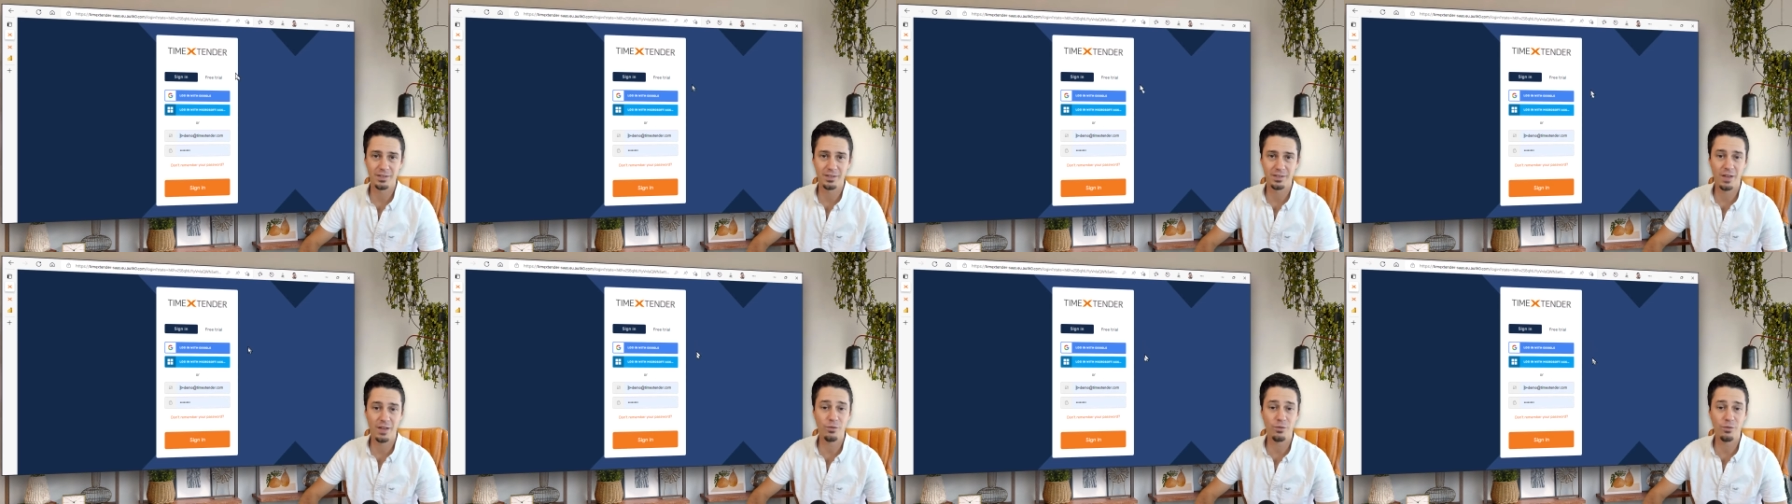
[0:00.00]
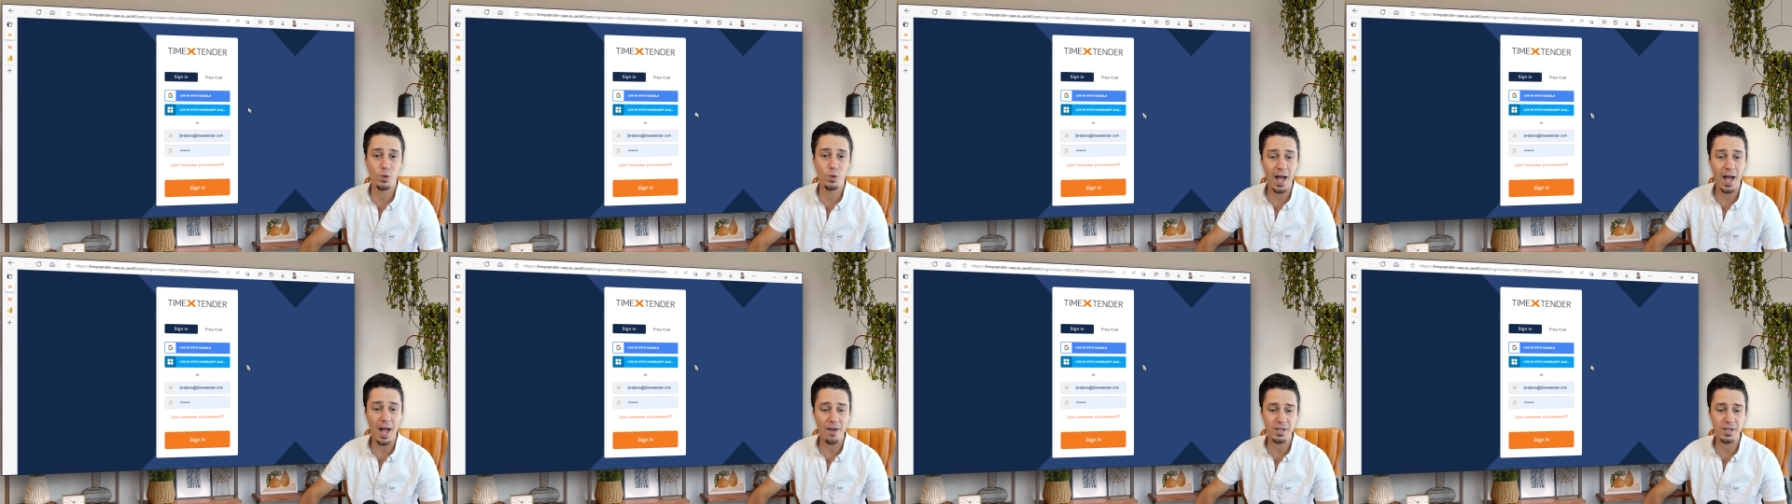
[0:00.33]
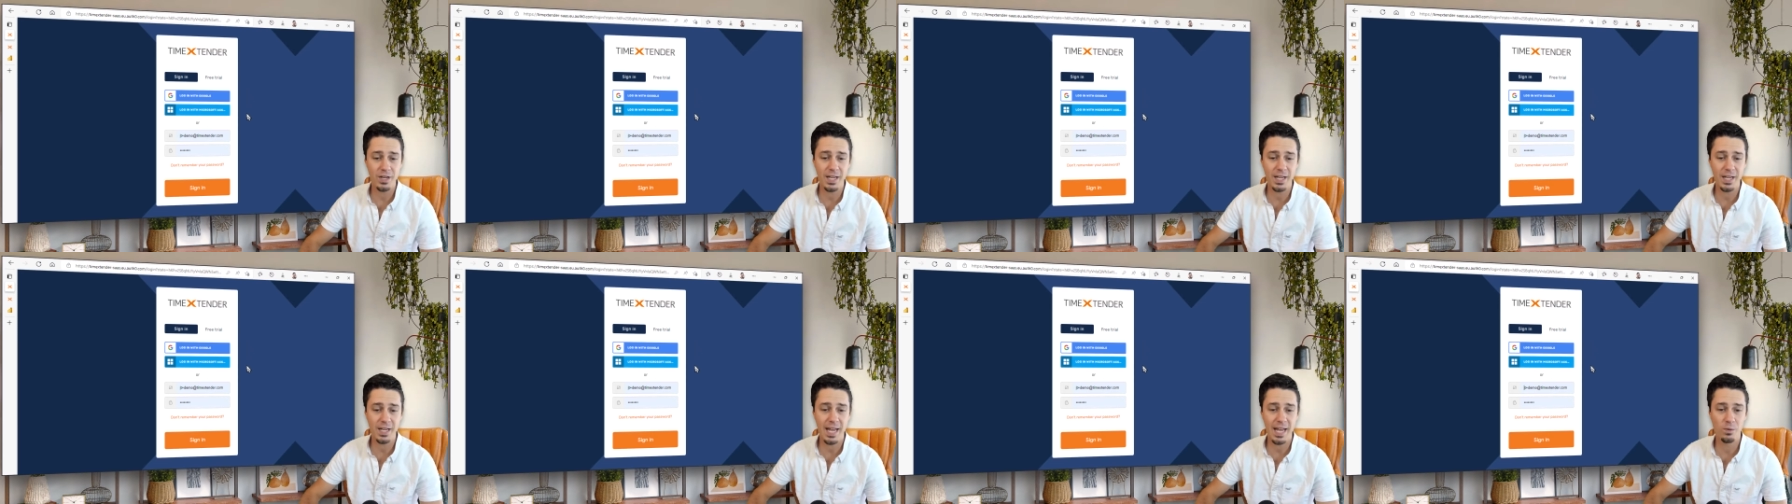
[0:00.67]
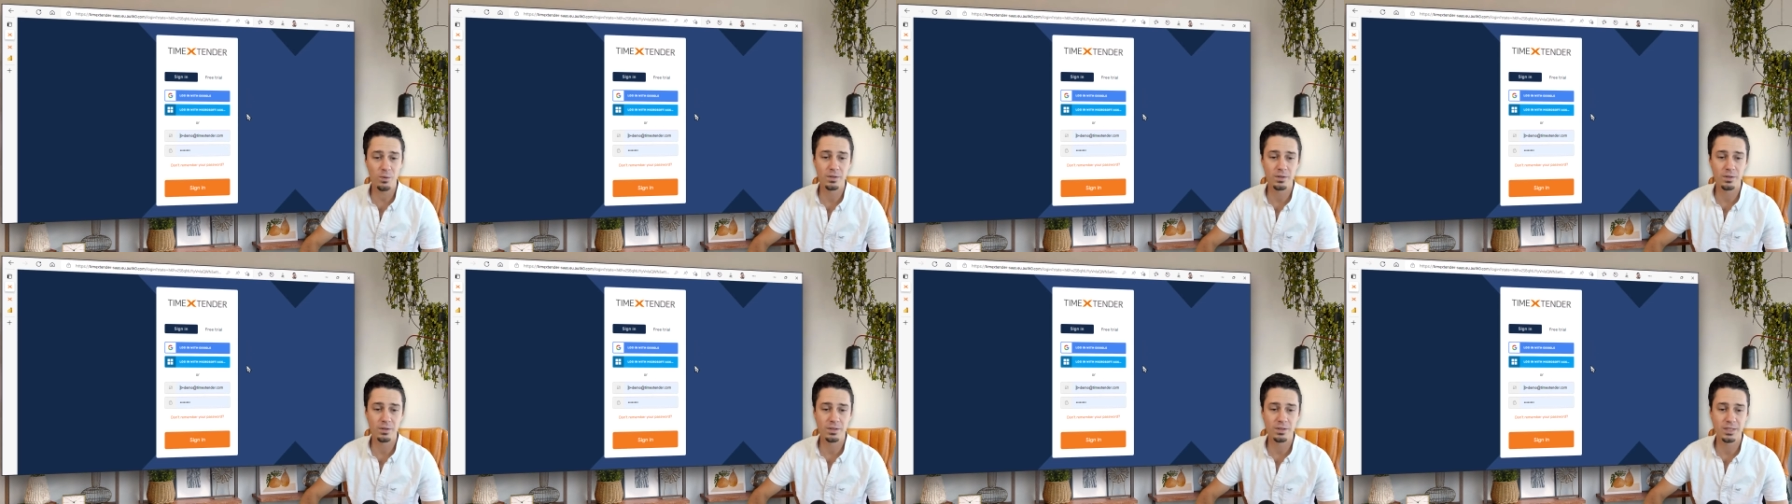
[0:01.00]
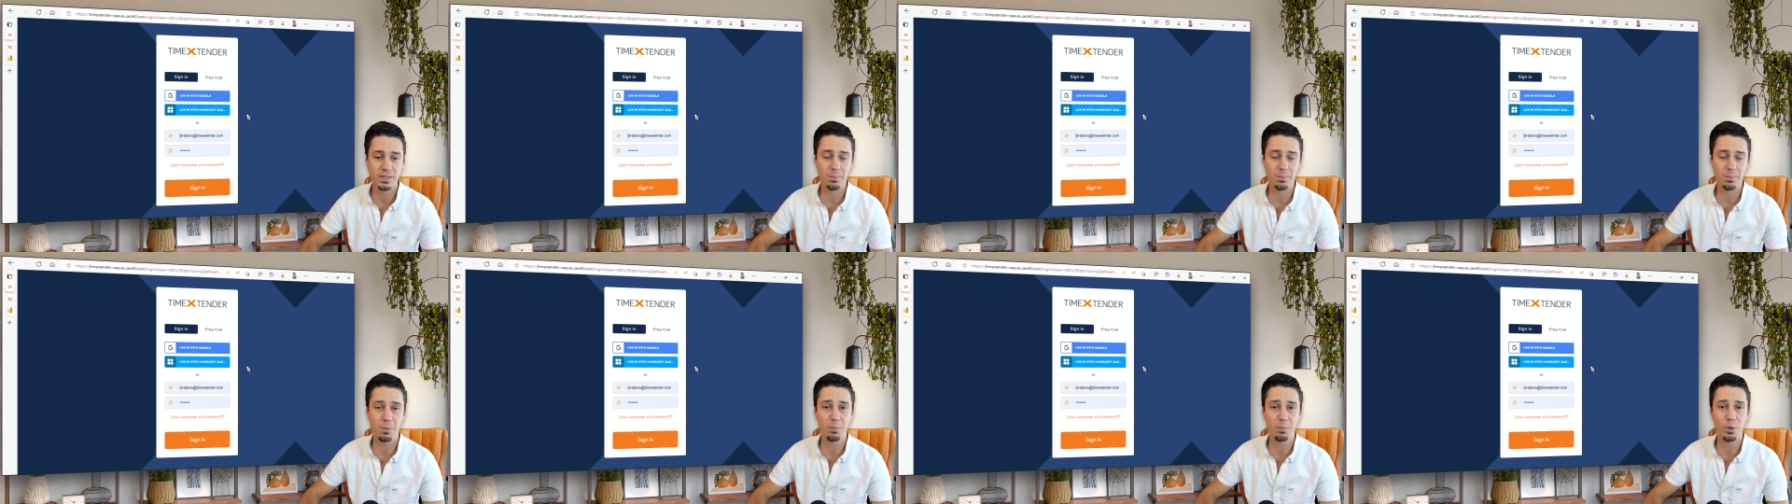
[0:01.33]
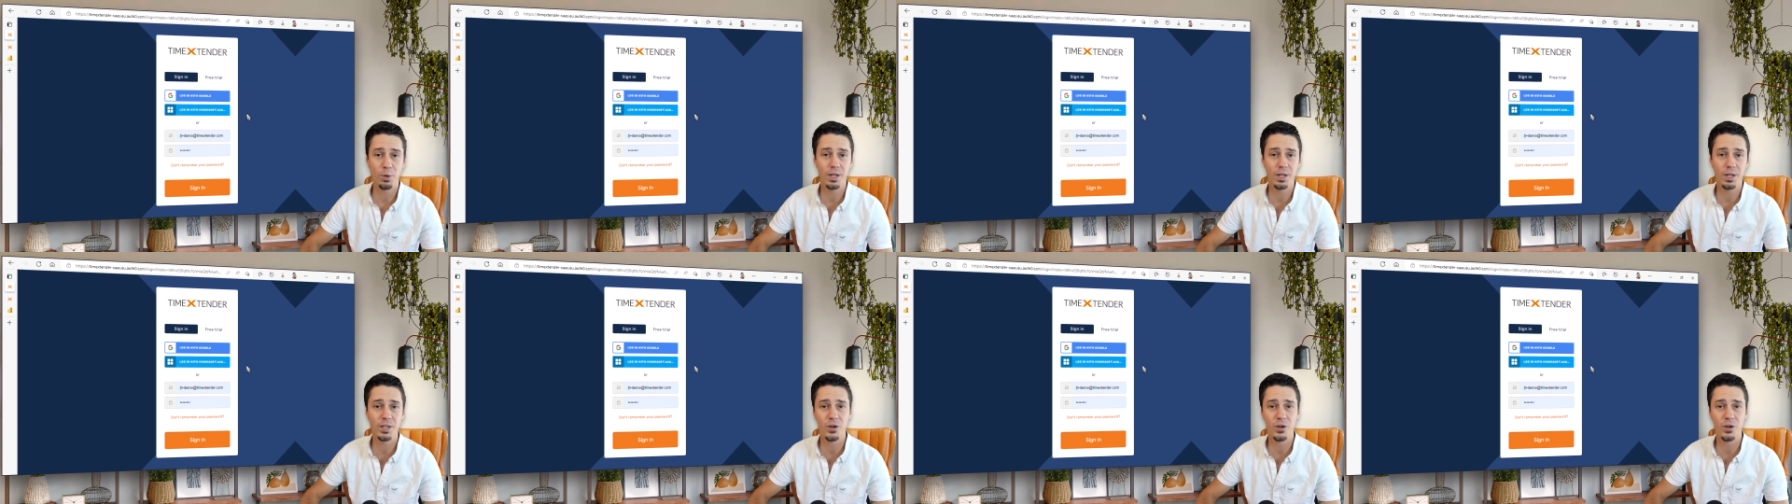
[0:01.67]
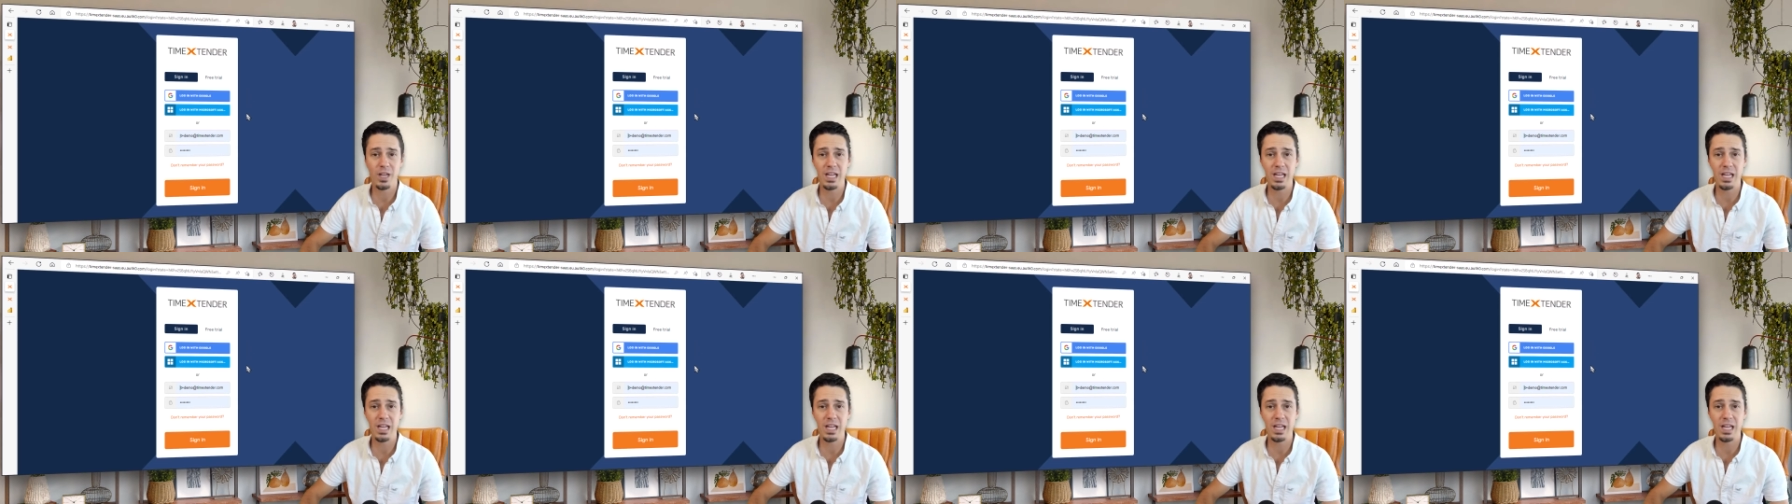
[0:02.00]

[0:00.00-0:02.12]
If you have an account, simply put in your